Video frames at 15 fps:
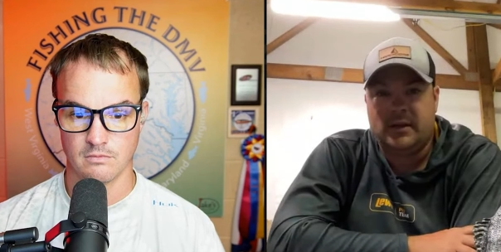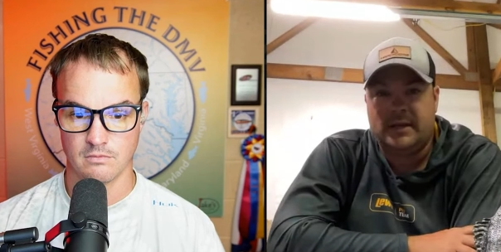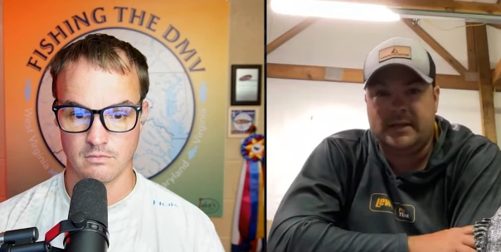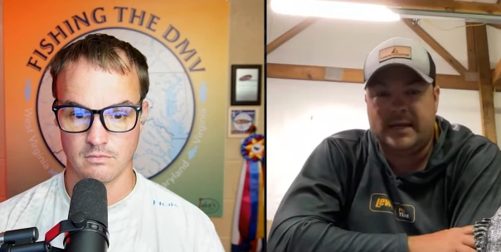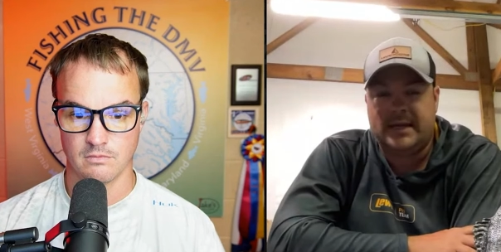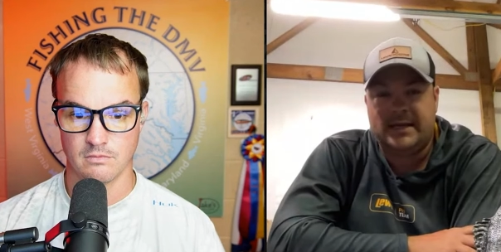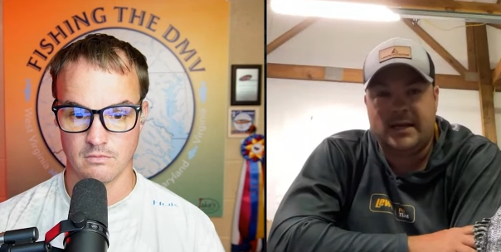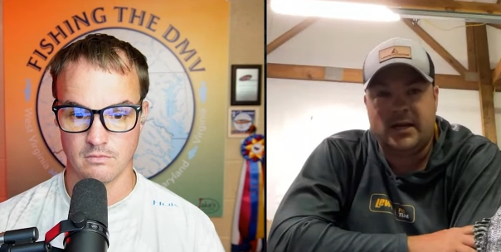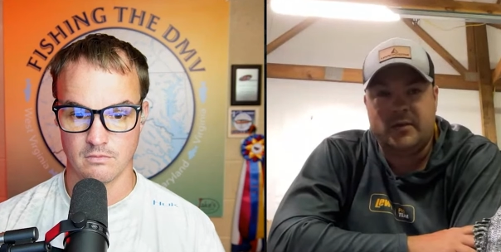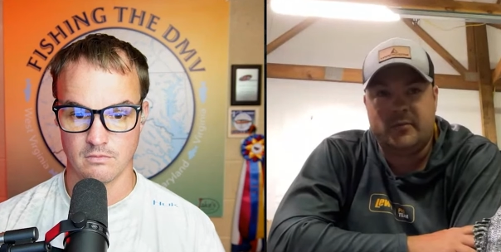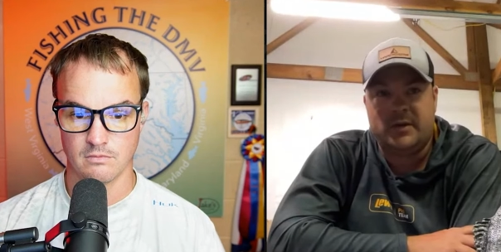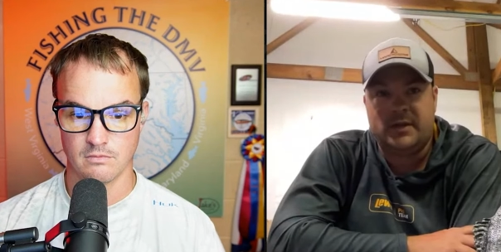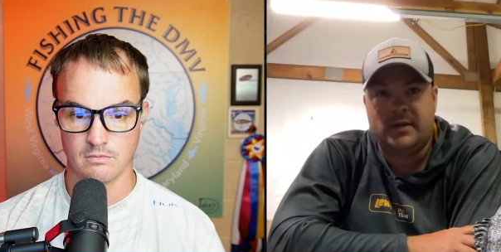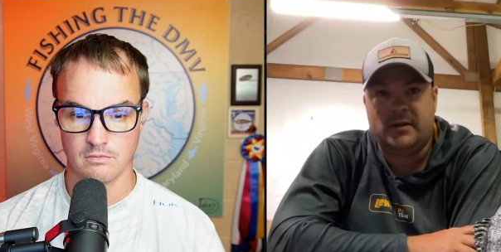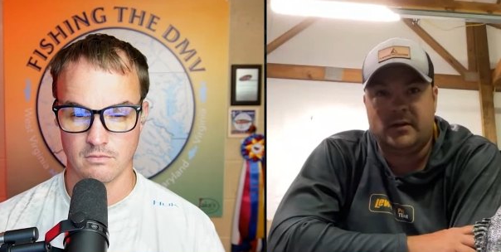Speaker 1: They take care
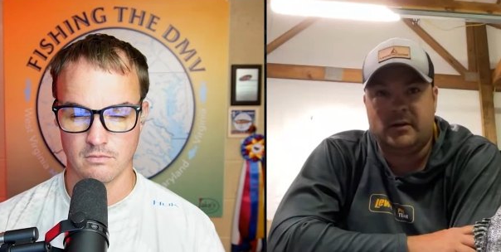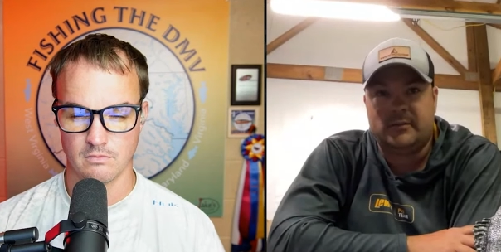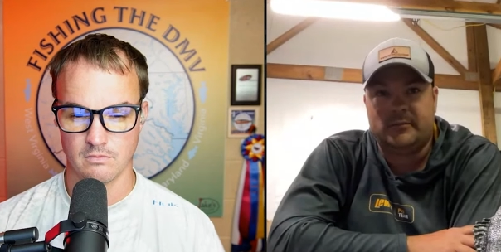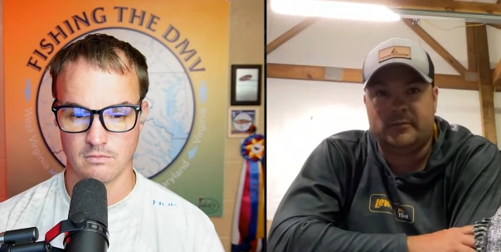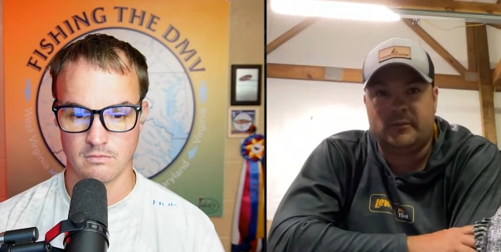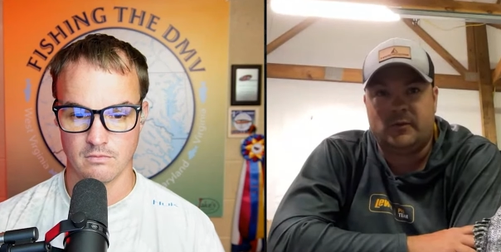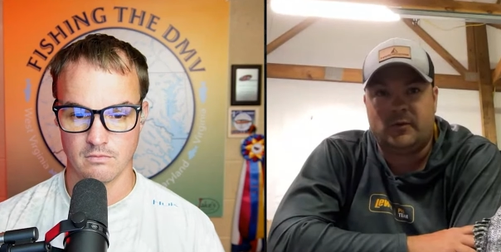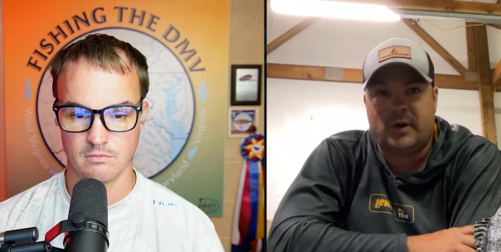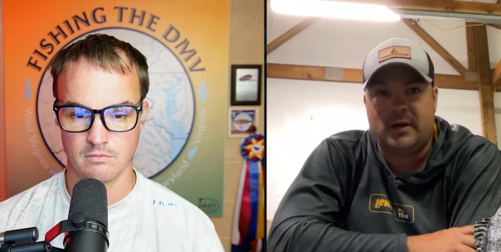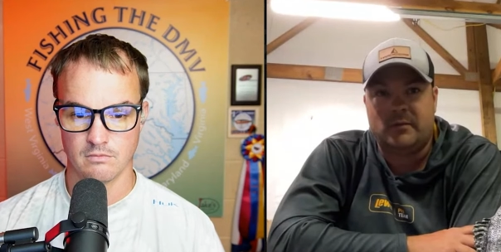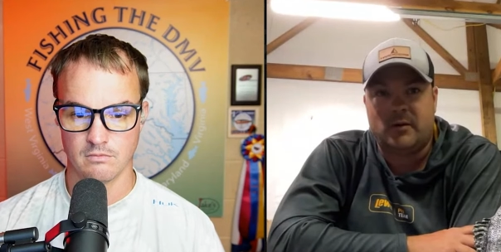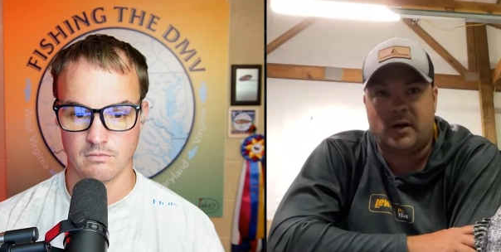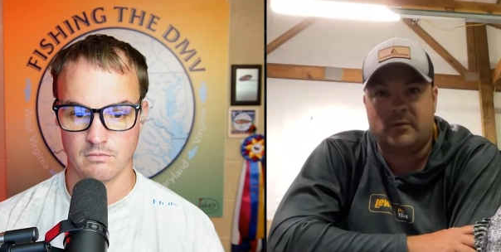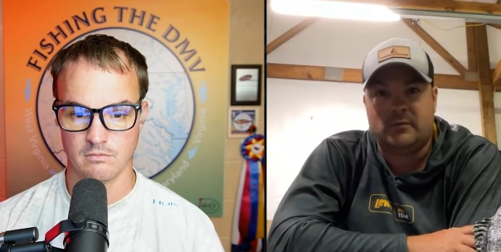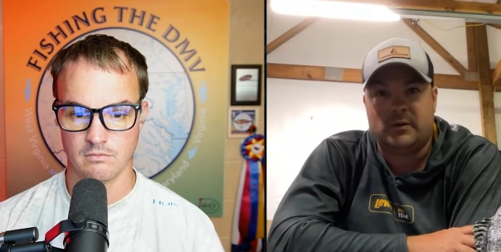of me.
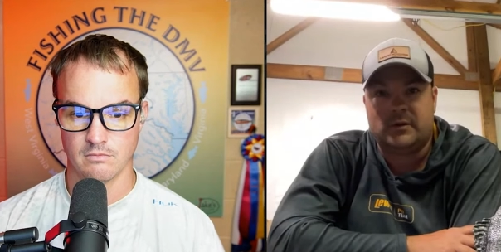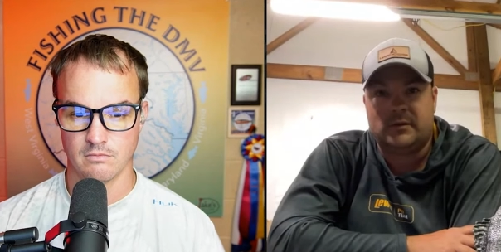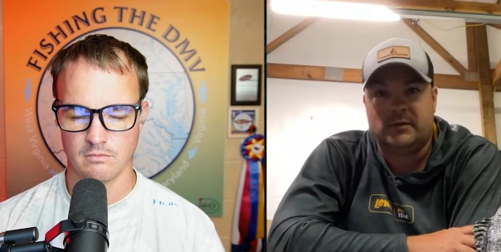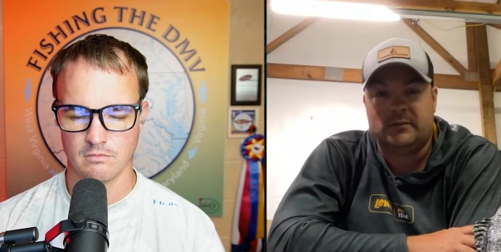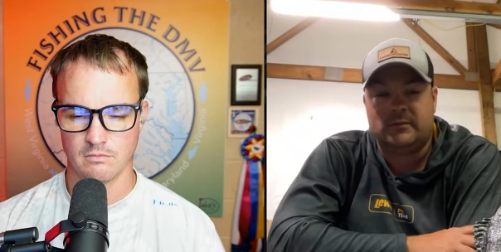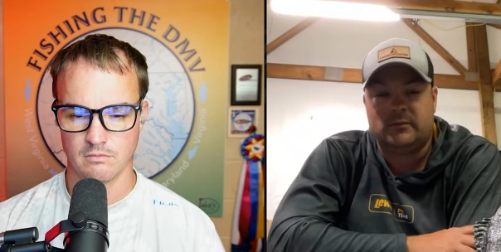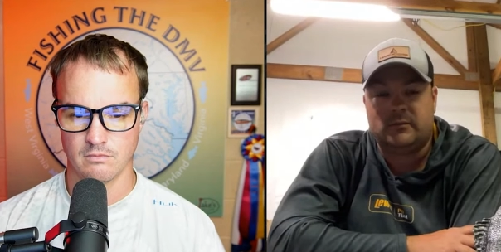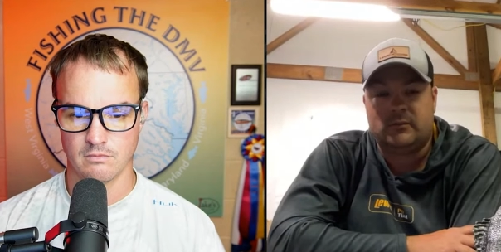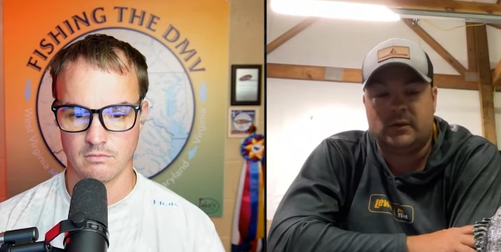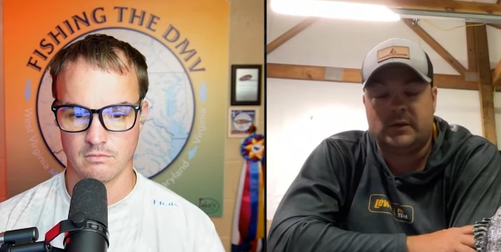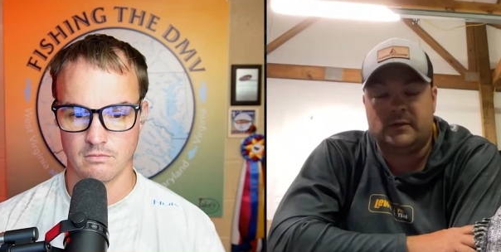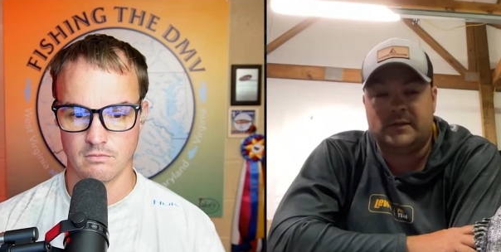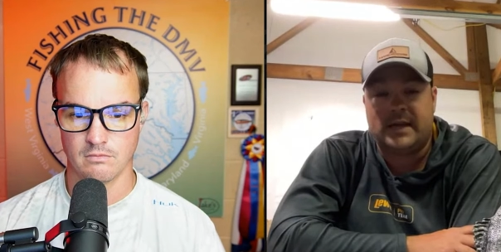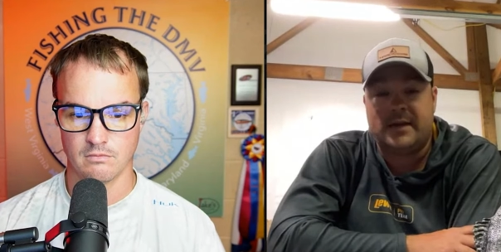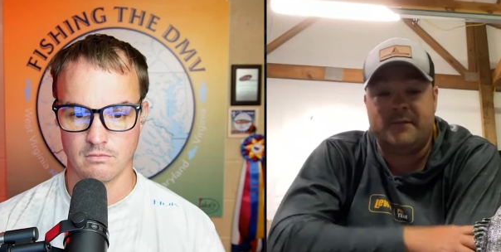Great rod and reels.